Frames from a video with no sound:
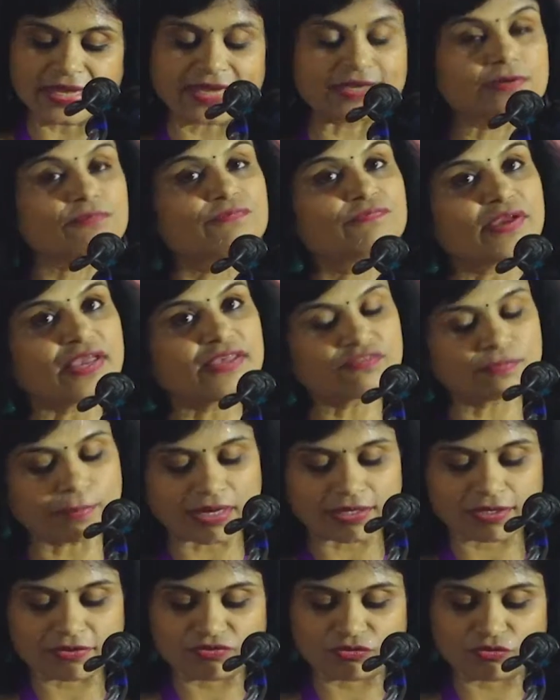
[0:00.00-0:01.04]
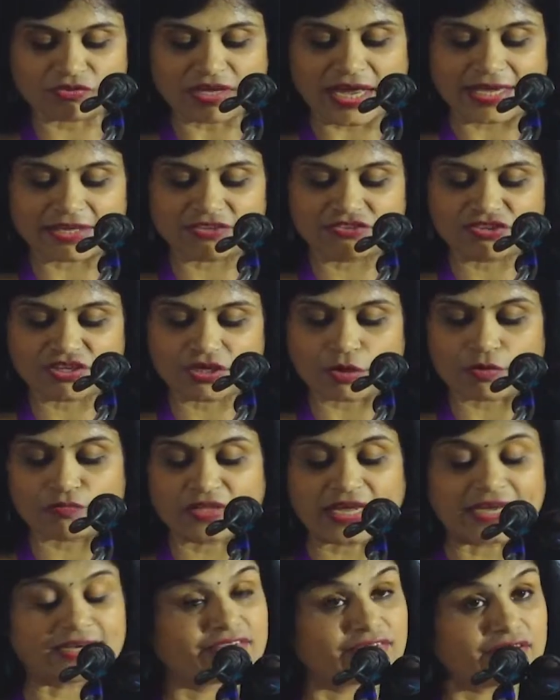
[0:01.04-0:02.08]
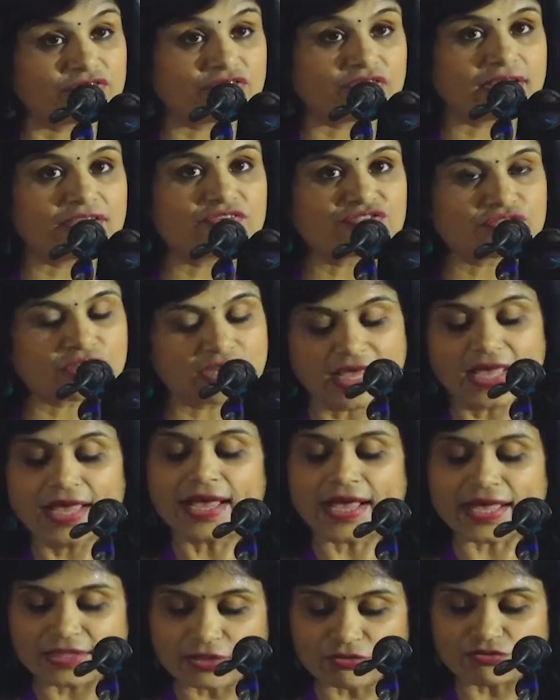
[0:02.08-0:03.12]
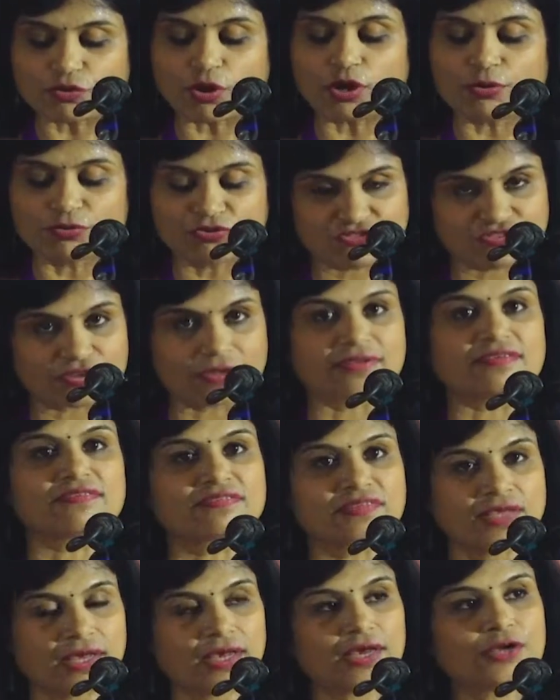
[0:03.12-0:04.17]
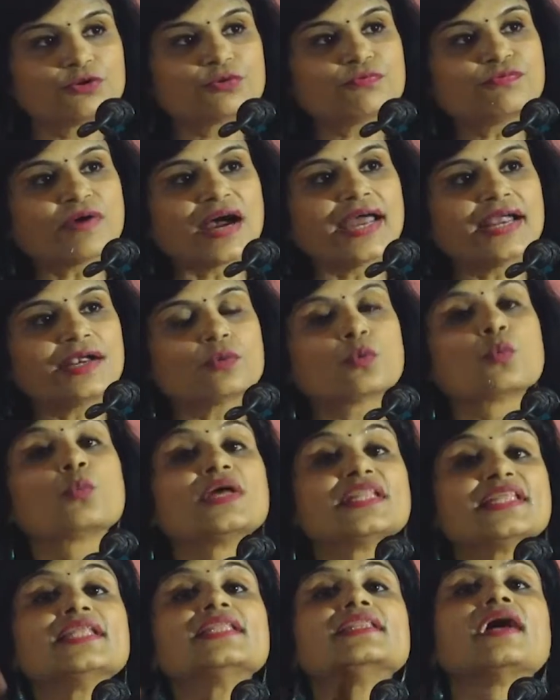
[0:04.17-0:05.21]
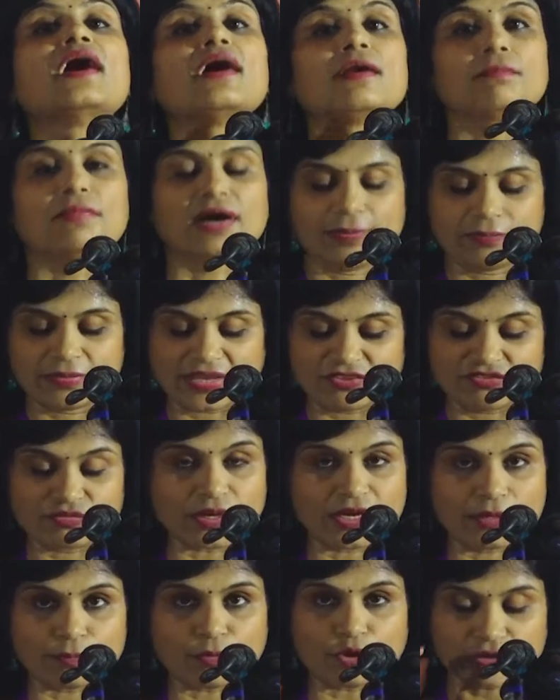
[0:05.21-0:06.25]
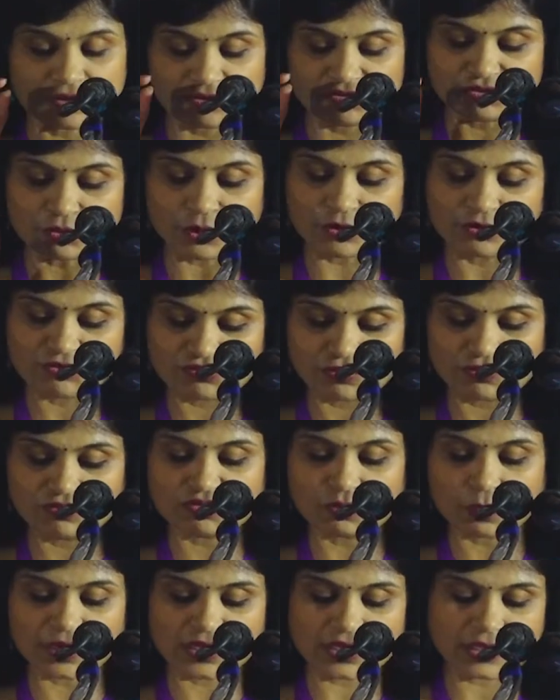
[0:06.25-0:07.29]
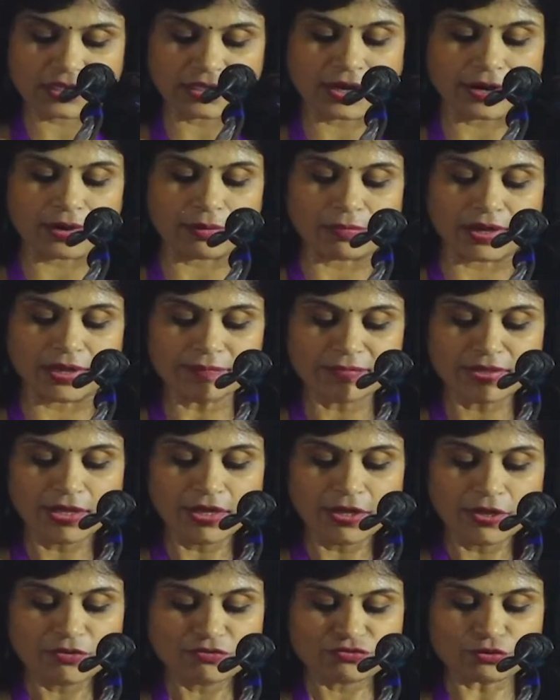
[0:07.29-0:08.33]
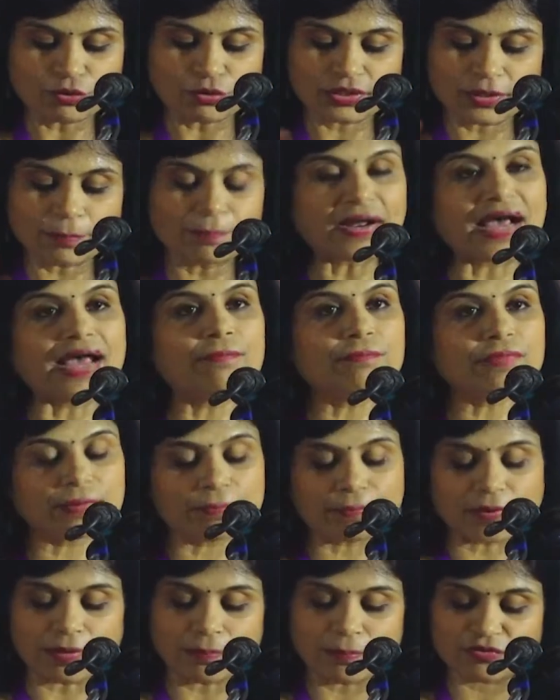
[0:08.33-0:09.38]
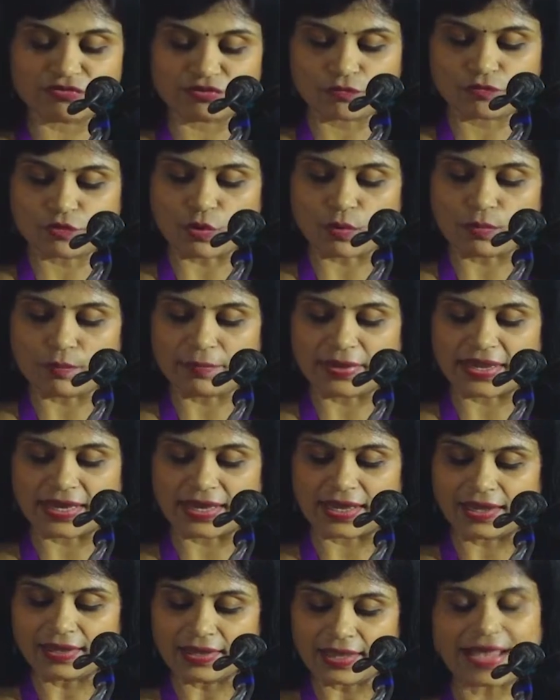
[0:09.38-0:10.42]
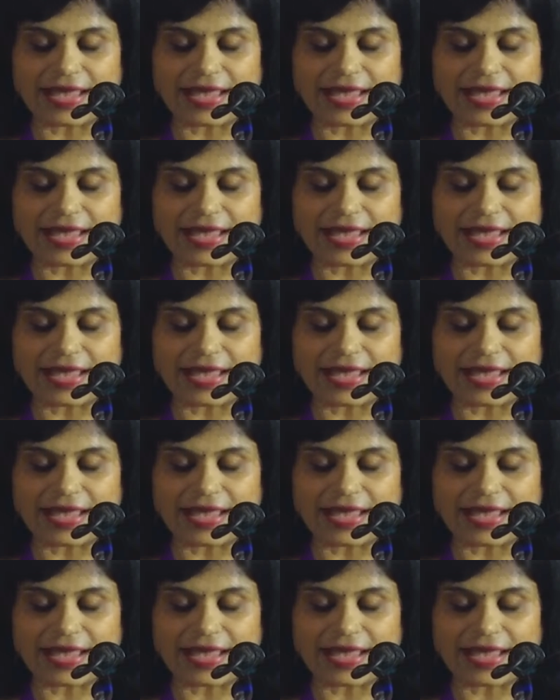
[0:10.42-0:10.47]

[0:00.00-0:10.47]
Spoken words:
that are faced by the society of that generation, and the solutions to find within Dharma. That's very important, solutions within Dharma. So the primary purpose of Kumbh Mela